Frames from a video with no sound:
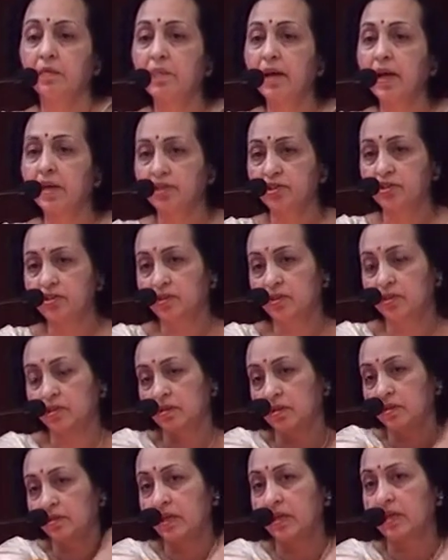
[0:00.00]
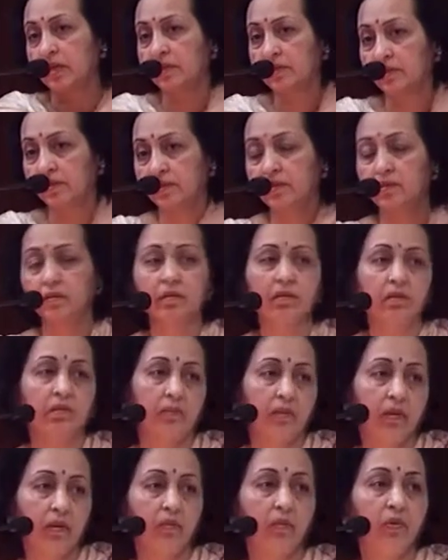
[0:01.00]
matched related
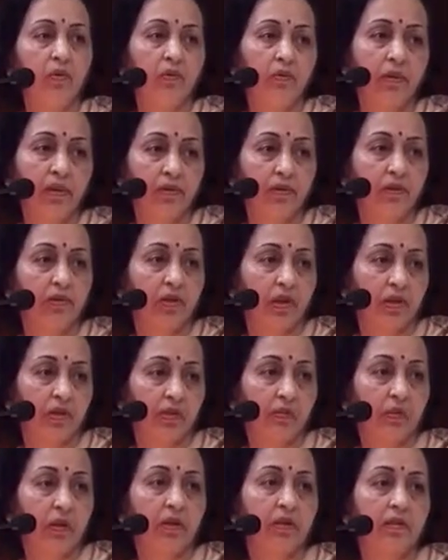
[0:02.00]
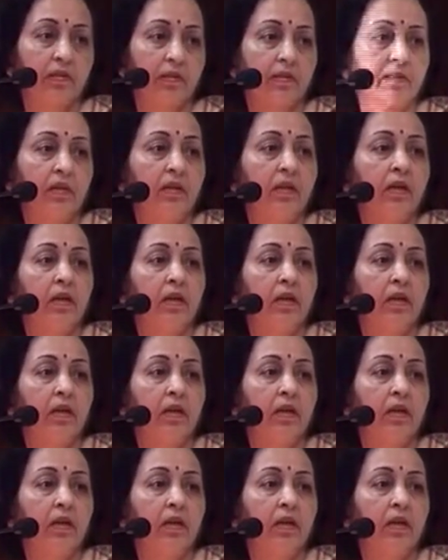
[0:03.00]
bone marrow transplants.